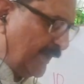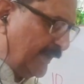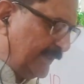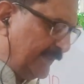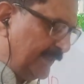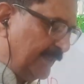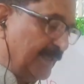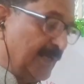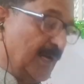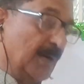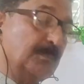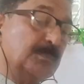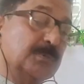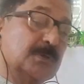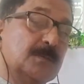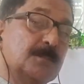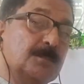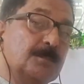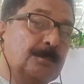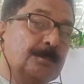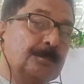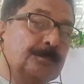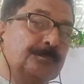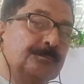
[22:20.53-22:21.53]
am winding up.
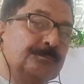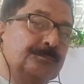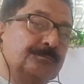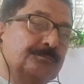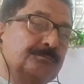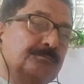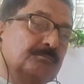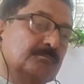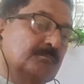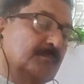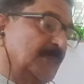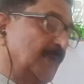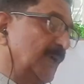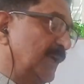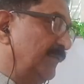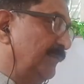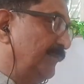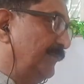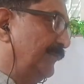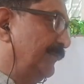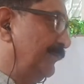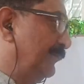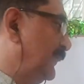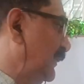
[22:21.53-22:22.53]

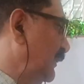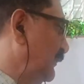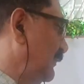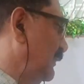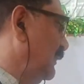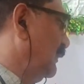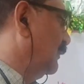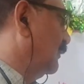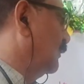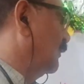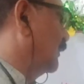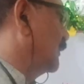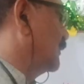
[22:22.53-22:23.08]
Then we will